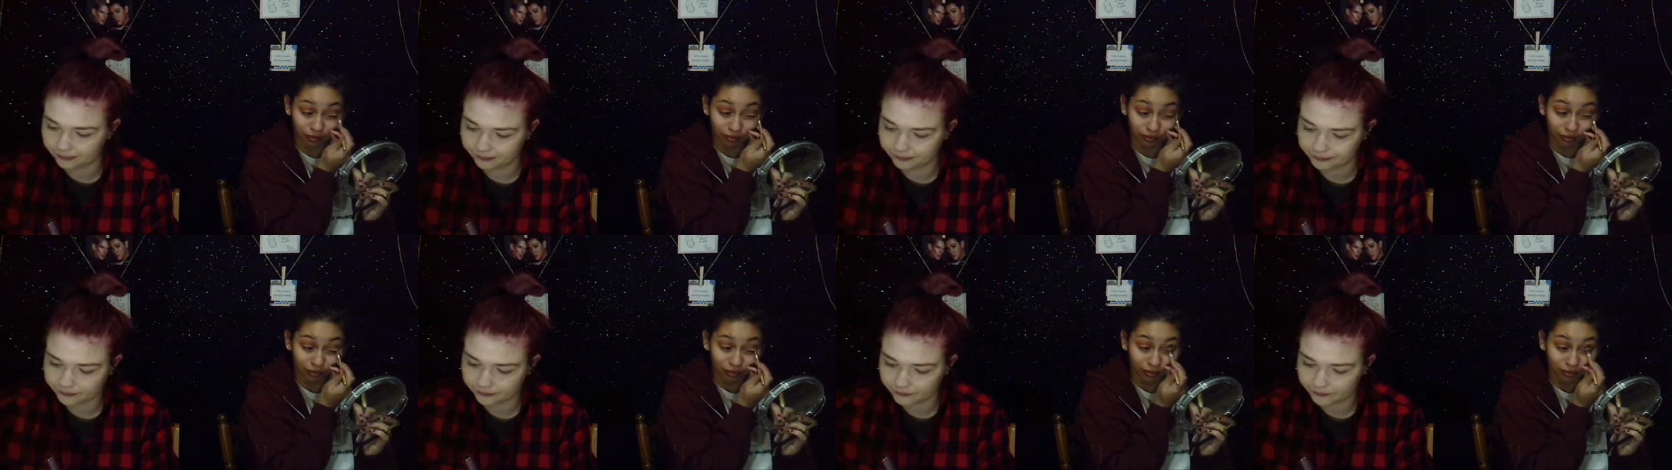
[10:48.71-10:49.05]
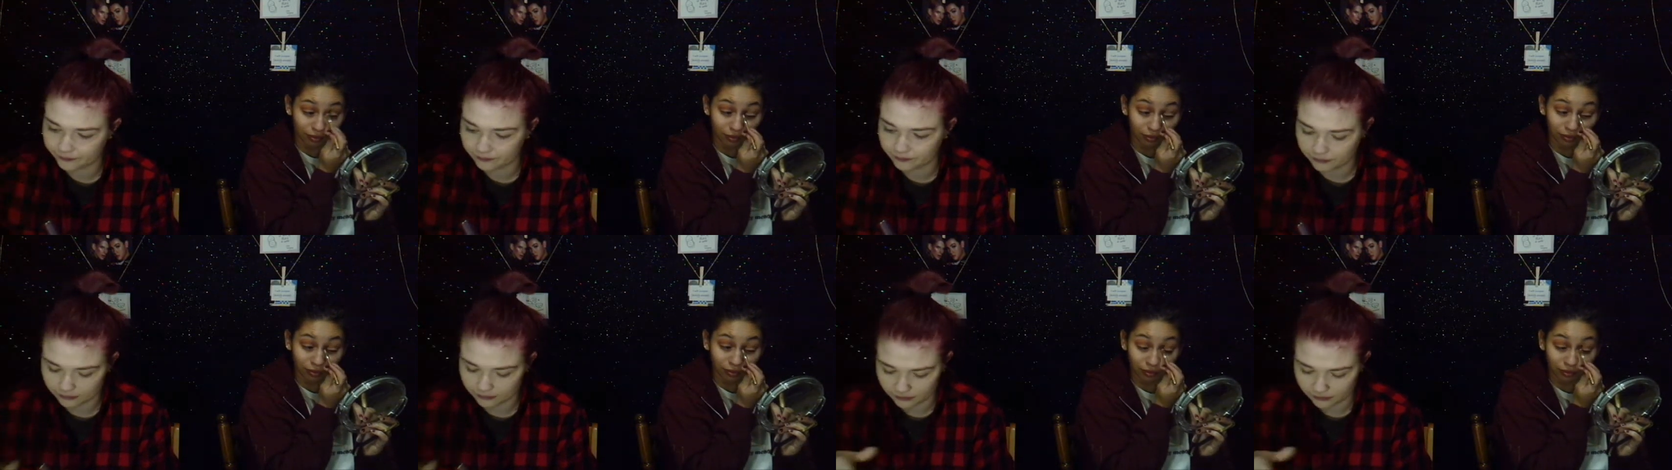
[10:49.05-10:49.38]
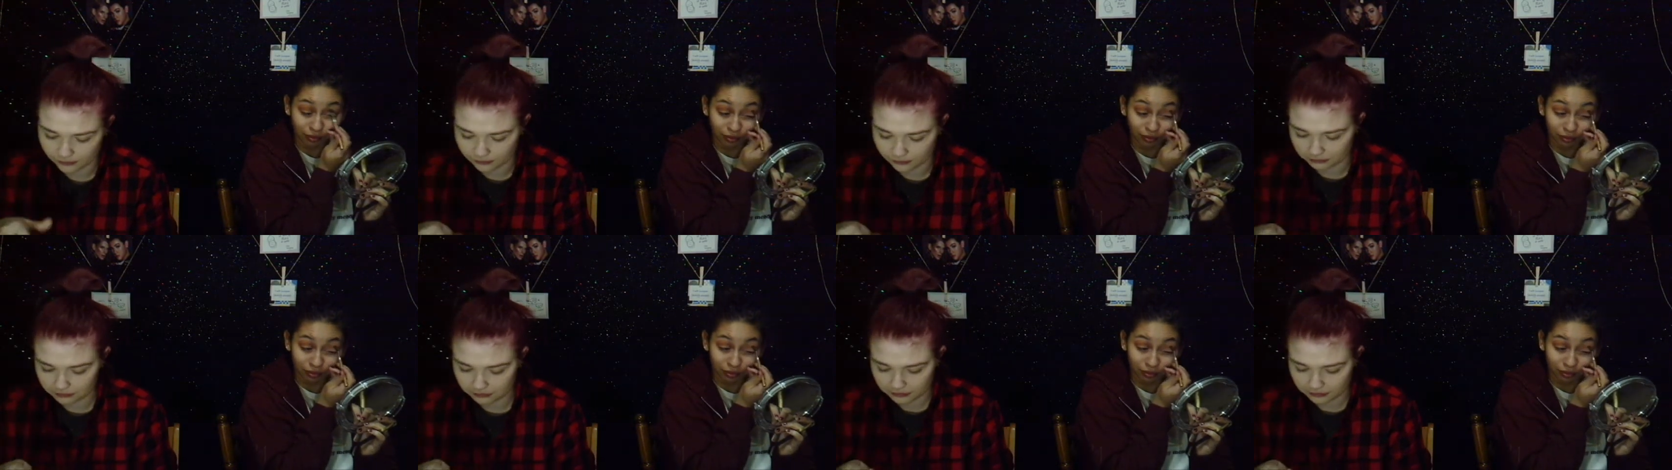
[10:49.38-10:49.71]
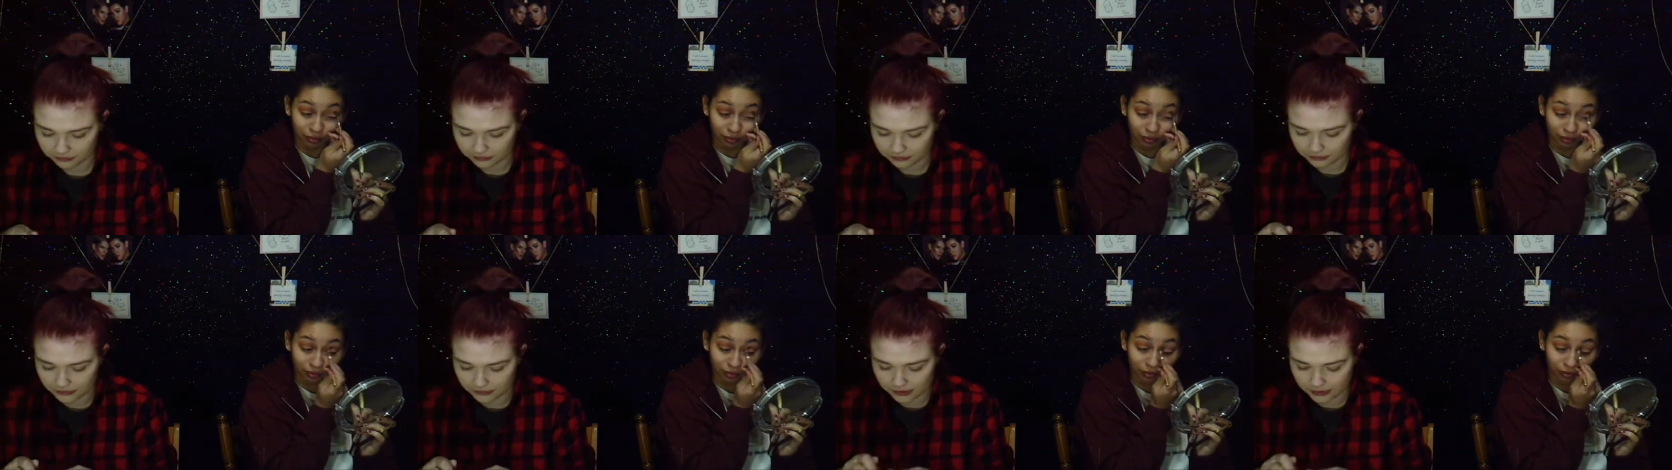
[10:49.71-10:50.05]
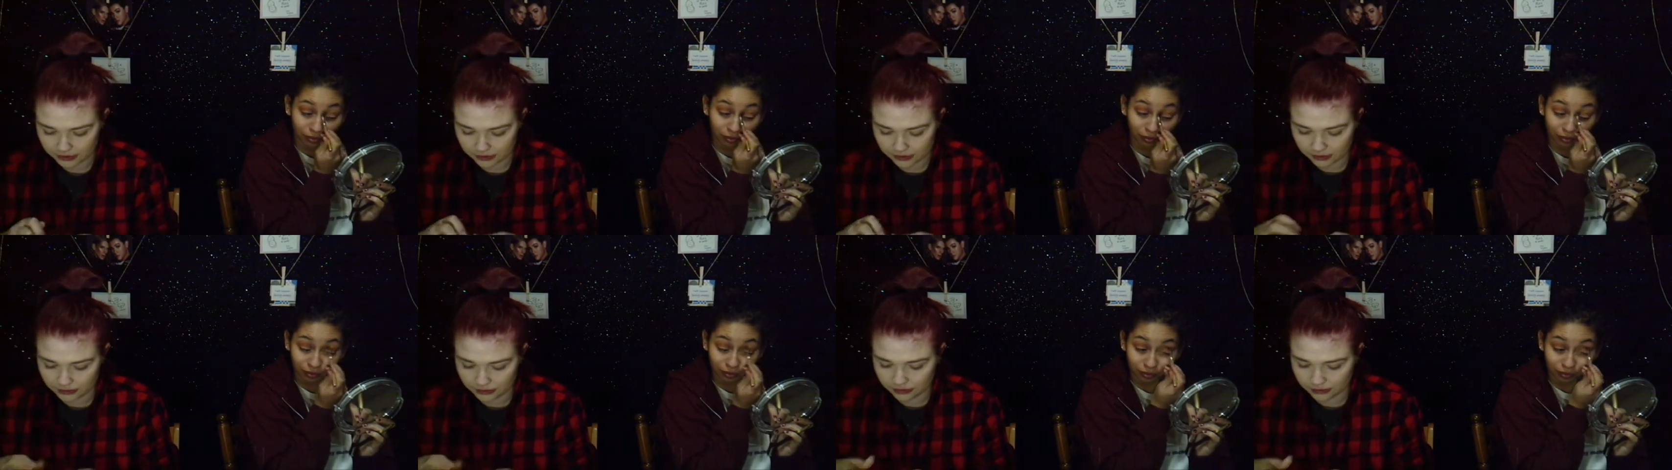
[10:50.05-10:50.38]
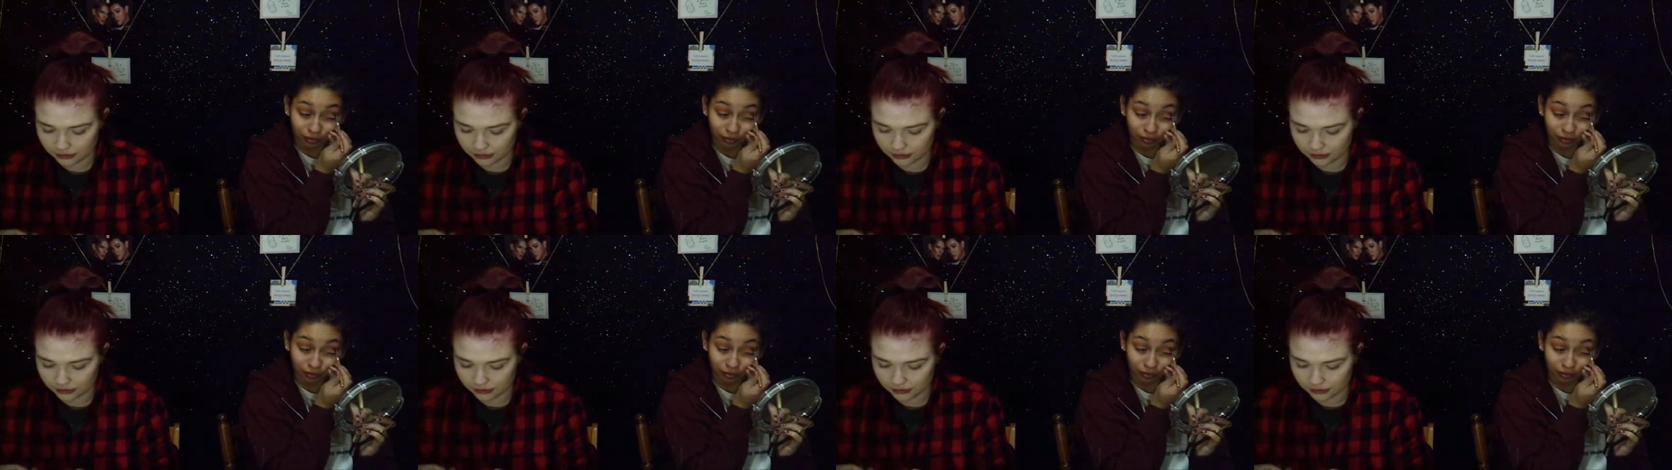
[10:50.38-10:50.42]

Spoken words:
No one is speaking in this clip.